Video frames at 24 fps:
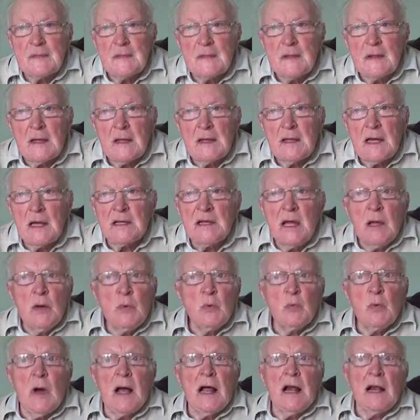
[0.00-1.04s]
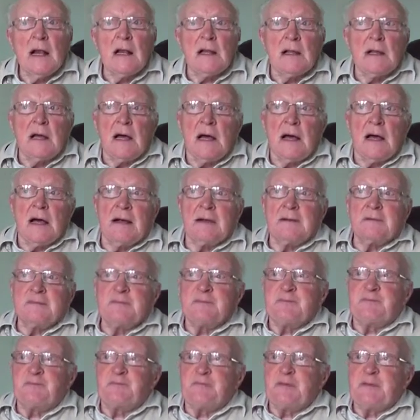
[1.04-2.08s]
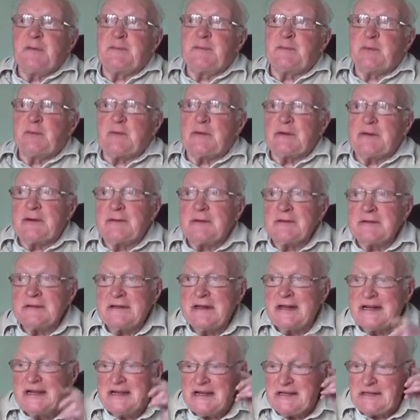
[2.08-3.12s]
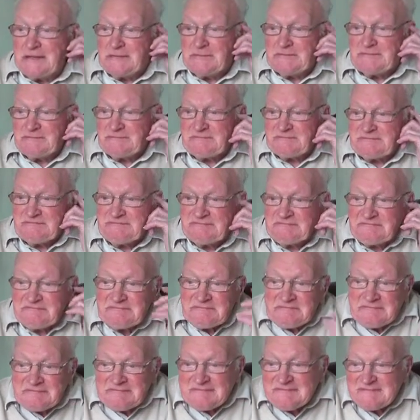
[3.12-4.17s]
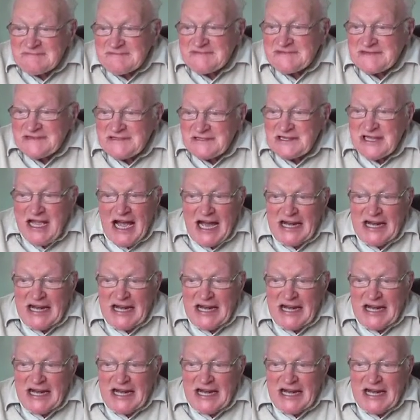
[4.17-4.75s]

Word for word: essentially? Yeah. Well, uh, people were, um, the